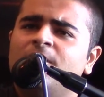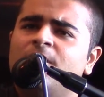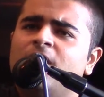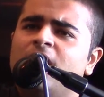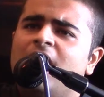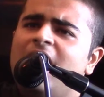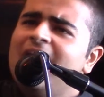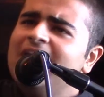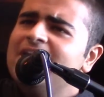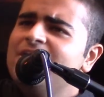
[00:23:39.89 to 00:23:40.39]

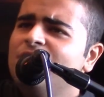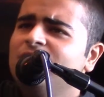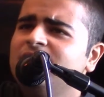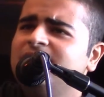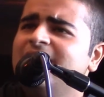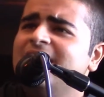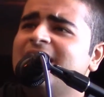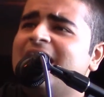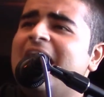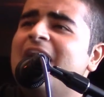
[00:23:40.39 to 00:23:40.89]
I
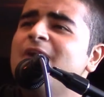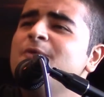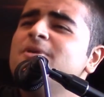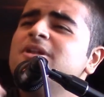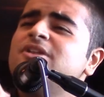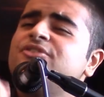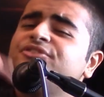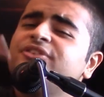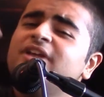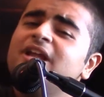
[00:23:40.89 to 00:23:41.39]
don't care. I
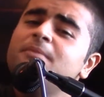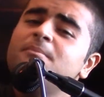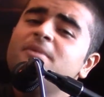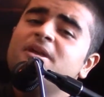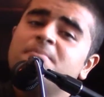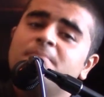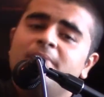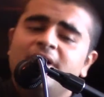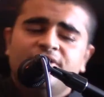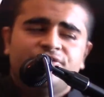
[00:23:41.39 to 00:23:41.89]
will still
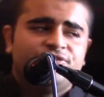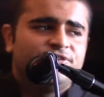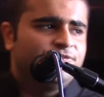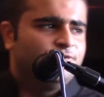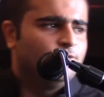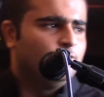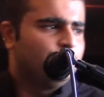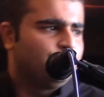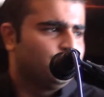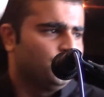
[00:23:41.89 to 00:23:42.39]
be
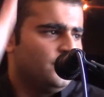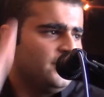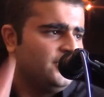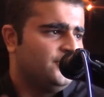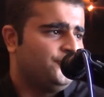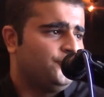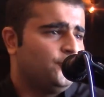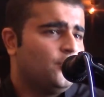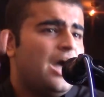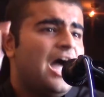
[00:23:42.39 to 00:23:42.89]
merciful
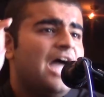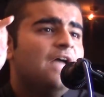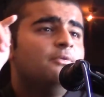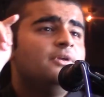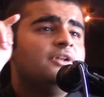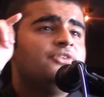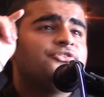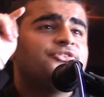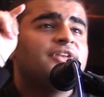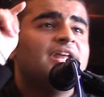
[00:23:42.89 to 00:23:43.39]
towards you. I
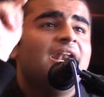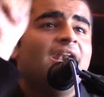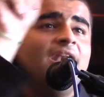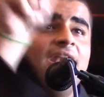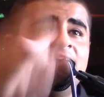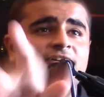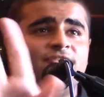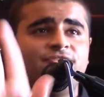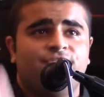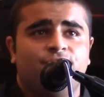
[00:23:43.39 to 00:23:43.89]
will still
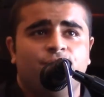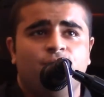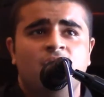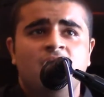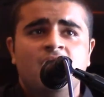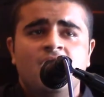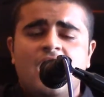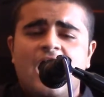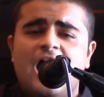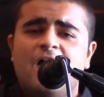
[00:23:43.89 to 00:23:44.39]
love
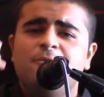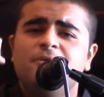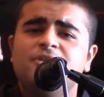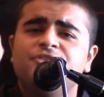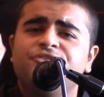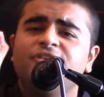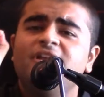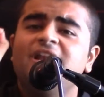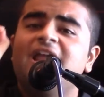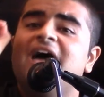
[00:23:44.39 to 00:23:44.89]
you. I will
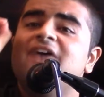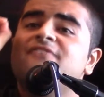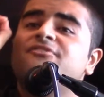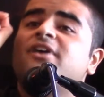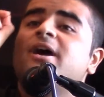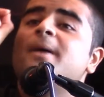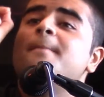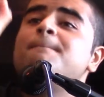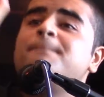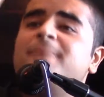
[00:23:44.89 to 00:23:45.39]
still have
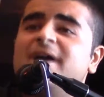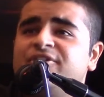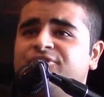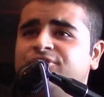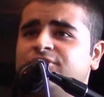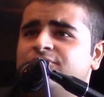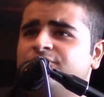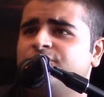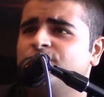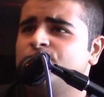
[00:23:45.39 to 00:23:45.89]

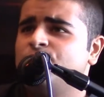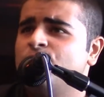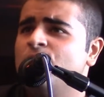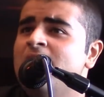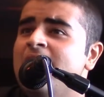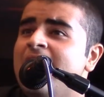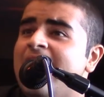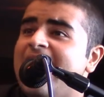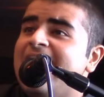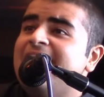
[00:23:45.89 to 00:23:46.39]
compassion for you.
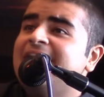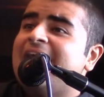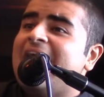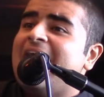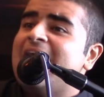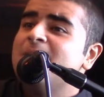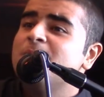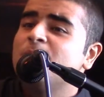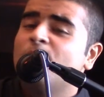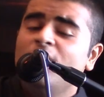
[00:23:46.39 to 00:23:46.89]
And
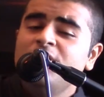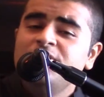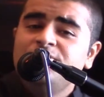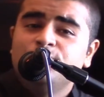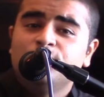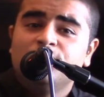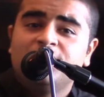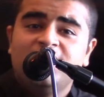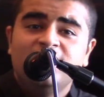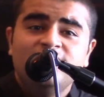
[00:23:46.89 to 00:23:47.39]
I am going
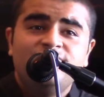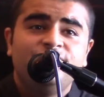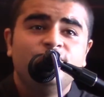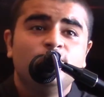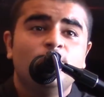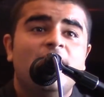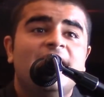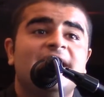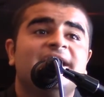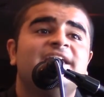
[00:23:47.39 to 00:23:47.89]
to give
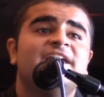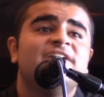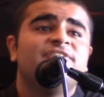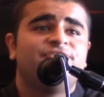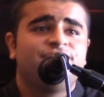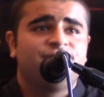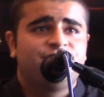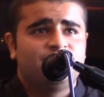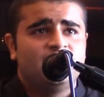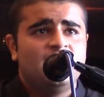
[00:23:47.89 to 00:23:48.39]
you a
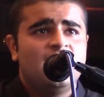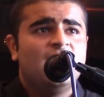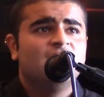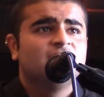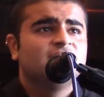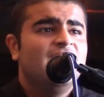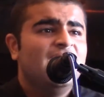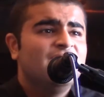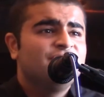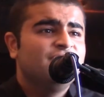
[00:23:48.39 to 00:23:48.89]
gift.
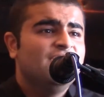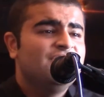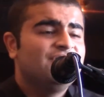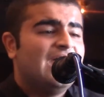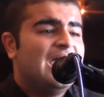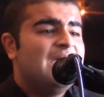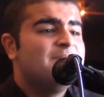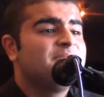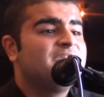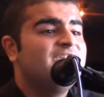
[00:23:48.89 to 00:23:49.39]
Allah says,
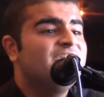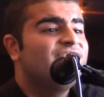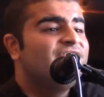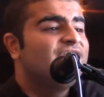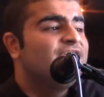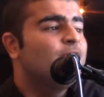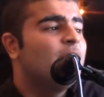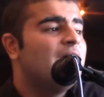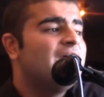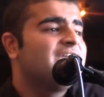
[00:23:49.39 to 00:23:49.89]
I am
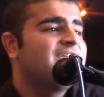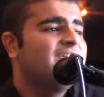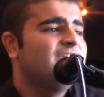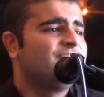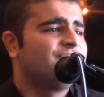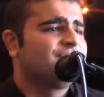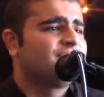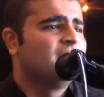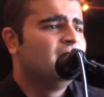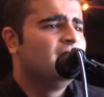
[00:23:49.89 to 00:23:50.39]
giving you a
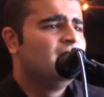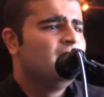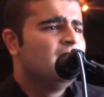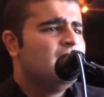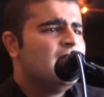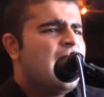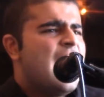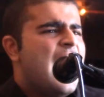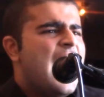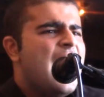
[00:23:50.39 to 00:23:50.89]
gift.
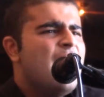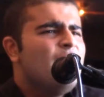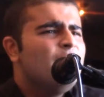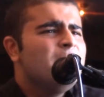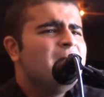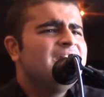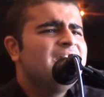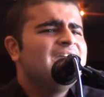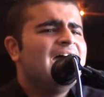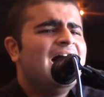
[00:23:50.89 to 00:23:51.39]
How
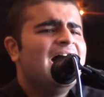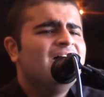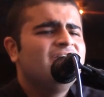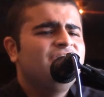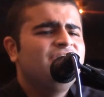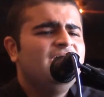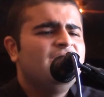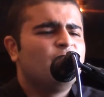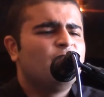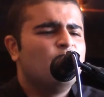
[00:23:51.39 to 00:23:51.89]
many are
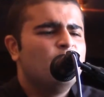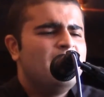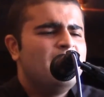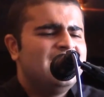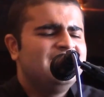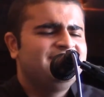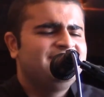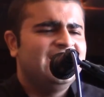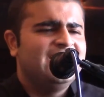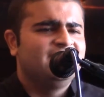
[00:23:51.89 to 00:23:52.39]
there who
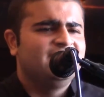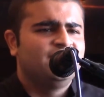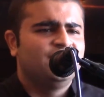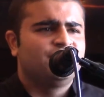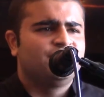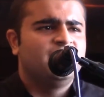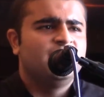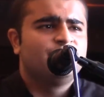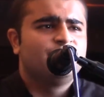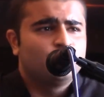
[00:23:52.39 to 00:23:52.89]
may take
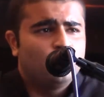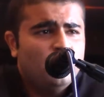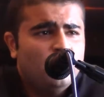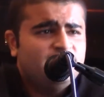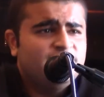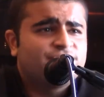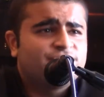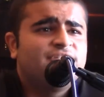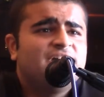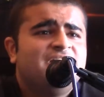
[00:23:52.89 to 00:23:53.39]
this gift? What
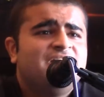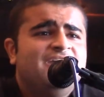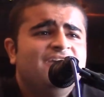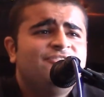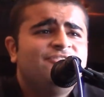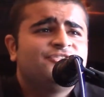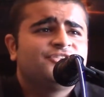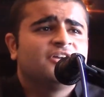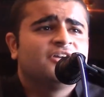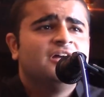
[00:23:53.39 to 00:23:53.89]
is the
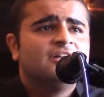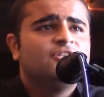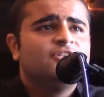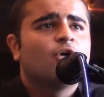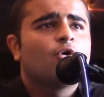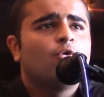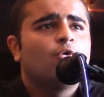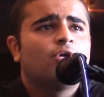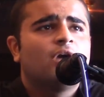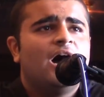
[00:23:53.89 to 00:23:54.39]
gift? The
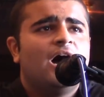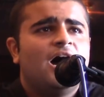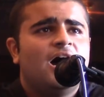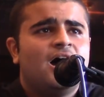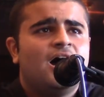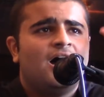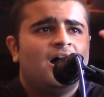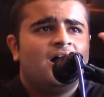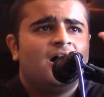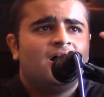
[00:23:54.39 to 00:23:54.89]

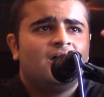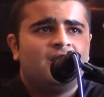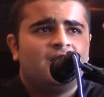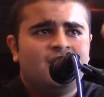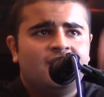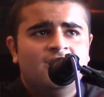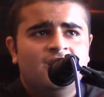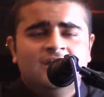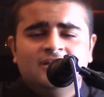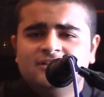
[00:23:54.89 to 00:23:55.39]

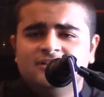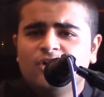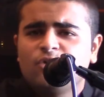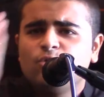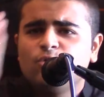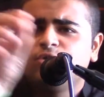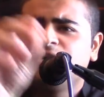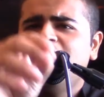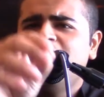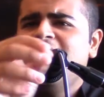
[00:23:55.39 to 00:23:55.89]
Qur'an. The
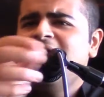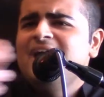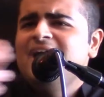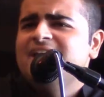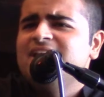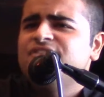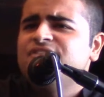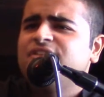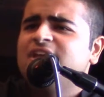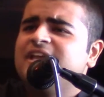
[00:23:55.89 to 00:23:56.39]

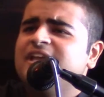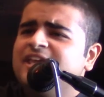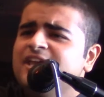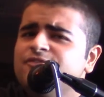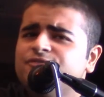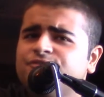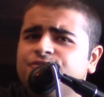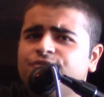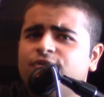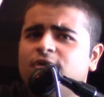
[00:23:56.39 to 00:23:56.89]
Qur'an is a
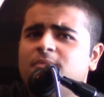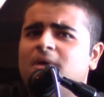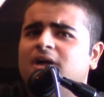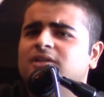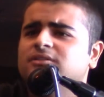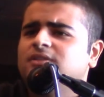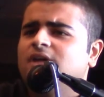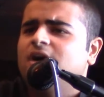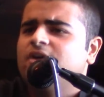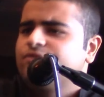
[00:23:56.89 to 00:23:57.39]
gift from
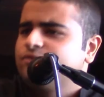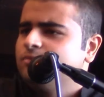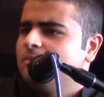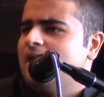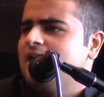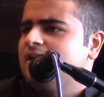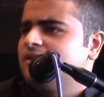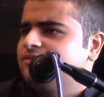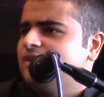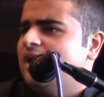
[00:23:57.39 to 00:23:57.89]
Allah
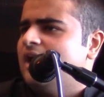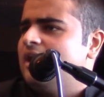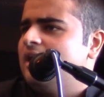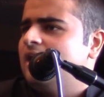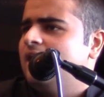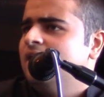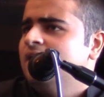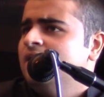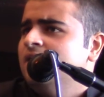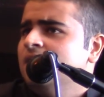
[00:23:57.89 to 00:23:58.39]
subhanahu wa
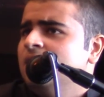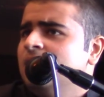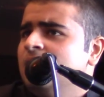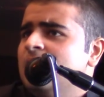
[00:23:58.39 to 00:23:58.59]
ta'ala.